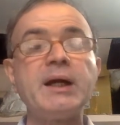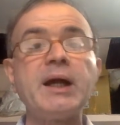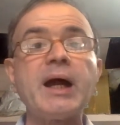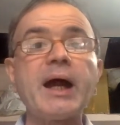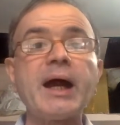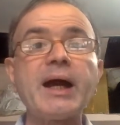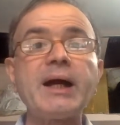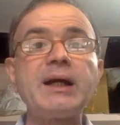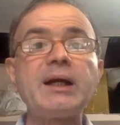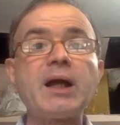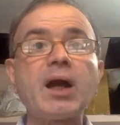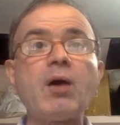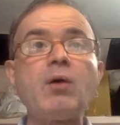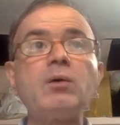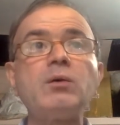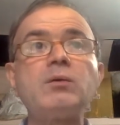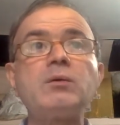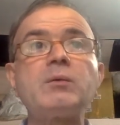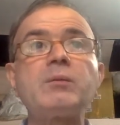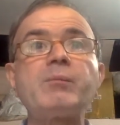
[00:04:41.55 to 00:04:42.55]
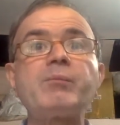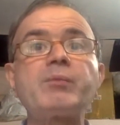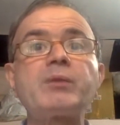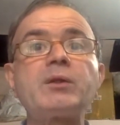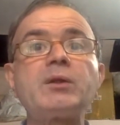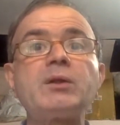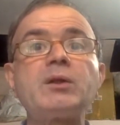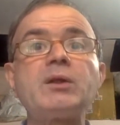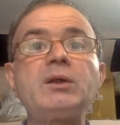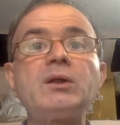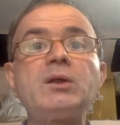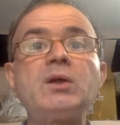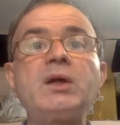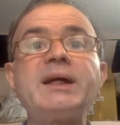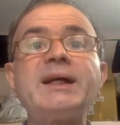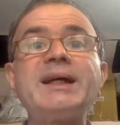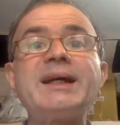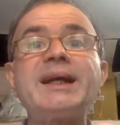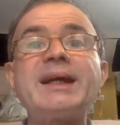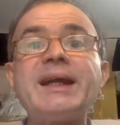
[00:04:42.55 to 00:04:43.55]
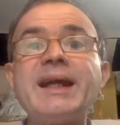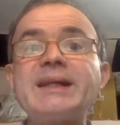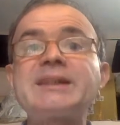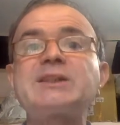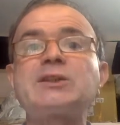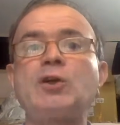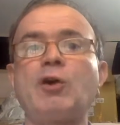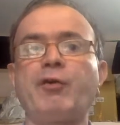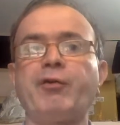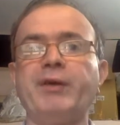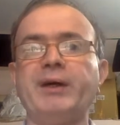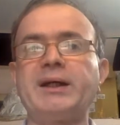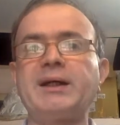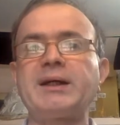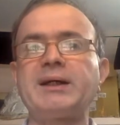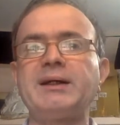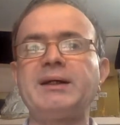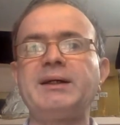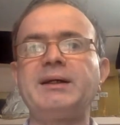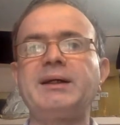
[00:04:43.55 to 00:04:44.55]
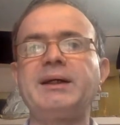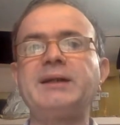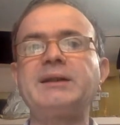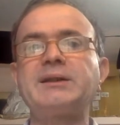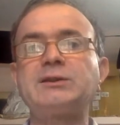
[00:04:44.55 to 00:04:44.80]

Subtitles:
and now you're getting less of it, right?